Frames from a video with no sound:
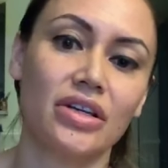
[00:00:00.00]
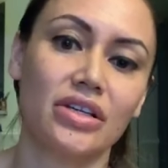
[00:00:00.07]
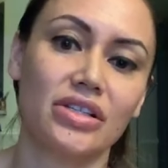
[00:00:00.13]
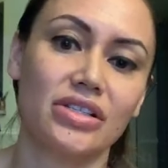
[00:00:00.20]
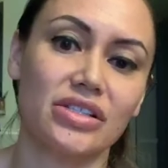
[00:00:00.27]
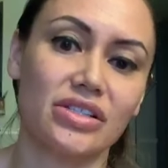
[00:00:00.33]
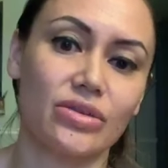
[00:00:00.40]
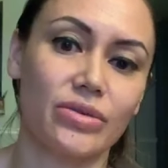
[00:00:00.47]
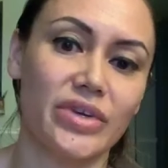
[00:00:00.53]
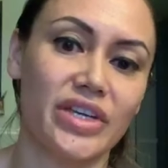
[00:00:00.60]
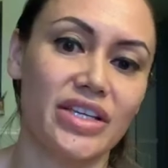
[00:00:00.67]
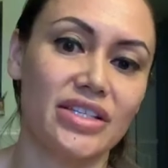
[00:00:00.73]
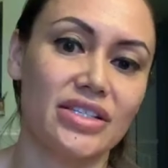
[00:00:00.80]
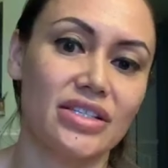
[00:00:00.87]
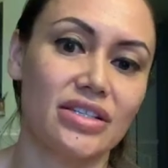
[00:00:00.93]

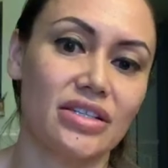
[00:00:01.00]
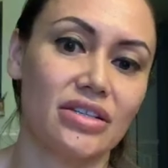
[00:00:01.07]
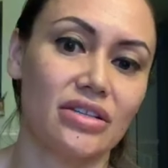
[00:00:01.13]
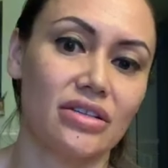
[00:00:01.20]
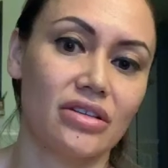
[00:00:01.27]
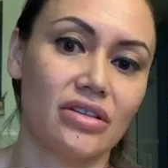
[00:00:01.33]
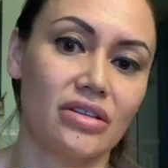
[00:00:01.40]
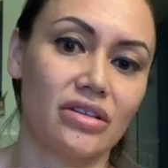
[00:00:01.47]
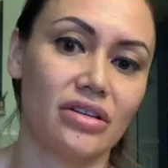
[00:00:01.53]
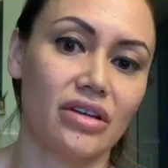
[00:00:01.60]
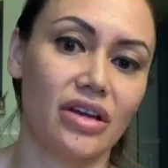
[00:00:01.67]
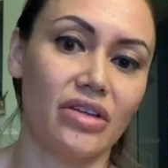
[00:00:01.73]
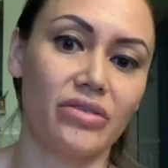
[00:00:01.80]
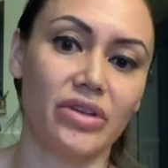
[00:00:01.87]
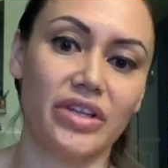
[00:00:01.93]
Squeeze
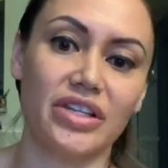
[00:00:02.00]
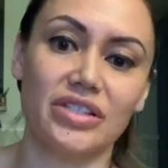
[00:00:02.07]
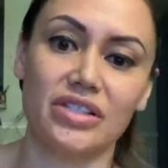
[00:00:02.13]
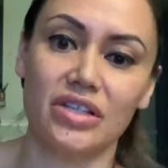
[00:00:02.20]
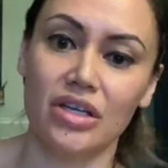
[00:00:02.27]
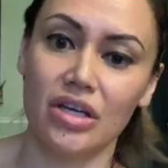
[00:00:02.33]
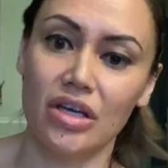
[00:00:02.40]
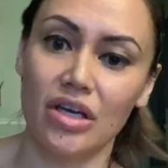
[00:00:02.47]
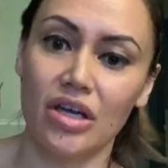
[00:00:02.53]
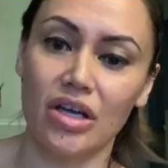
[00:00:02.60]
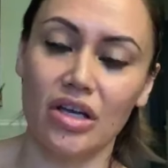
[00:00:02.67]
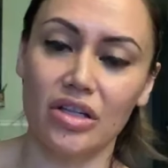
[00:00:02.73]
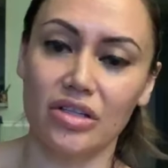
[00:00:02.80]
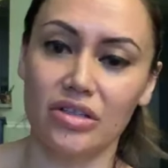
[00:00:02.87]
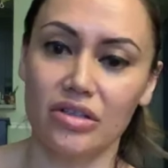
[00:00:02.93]
and release.
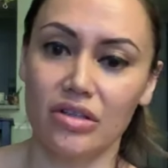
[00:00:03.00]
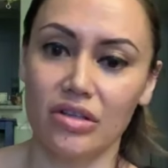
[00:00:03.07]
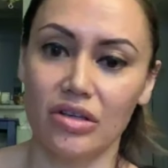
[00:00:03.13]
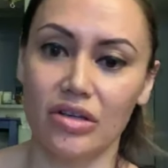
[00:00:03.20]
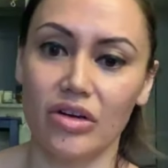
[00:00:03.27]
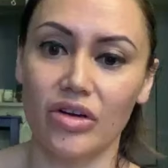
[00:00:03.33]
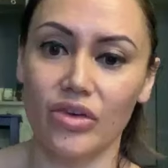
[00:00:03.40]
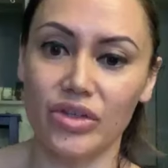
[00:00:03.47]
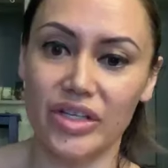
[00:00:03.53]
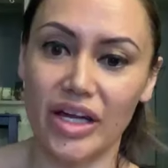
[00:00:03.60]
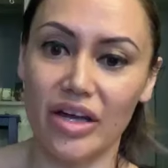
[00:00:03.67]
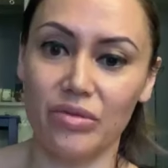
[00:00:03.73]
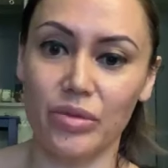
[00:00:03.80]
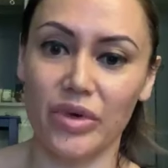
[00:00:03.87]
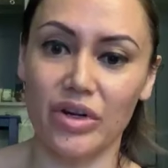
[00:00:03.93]
Go
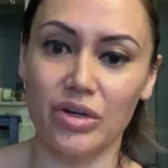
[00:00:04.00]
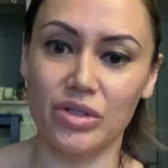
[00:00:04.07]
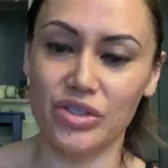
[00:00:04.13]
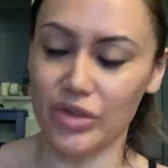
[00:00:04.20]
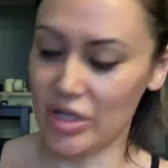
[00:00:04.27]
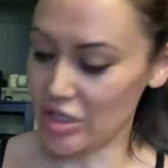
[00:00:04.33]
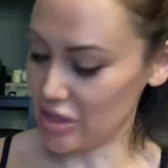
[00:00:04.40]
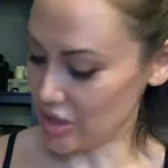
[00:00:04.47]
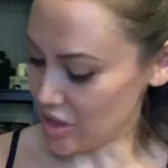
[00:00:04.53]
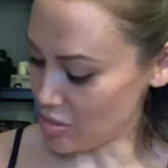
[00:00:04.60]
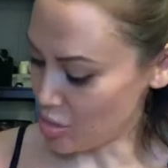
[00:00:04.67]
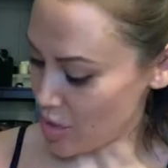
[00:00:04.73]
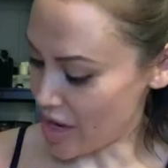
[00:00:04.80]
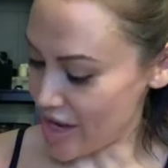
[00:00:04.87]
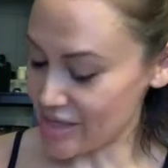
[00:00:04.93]
down, we're going to do it into the
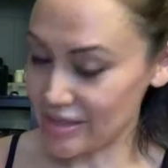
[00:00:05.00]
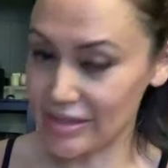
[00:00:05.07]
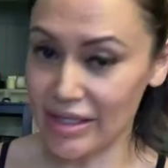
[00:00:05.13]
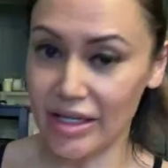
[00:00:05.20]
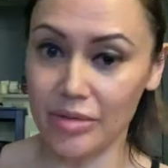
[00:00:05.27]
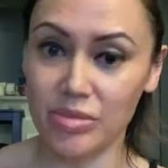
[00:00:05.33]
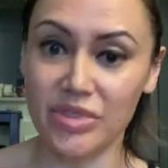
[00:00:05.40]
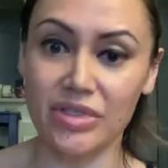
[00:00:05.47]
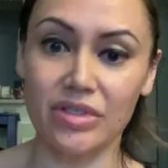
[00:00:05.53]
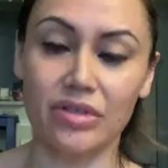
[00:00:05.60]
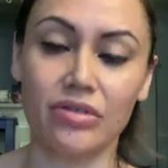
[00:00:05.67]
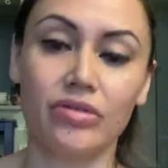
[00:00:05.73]
biceps.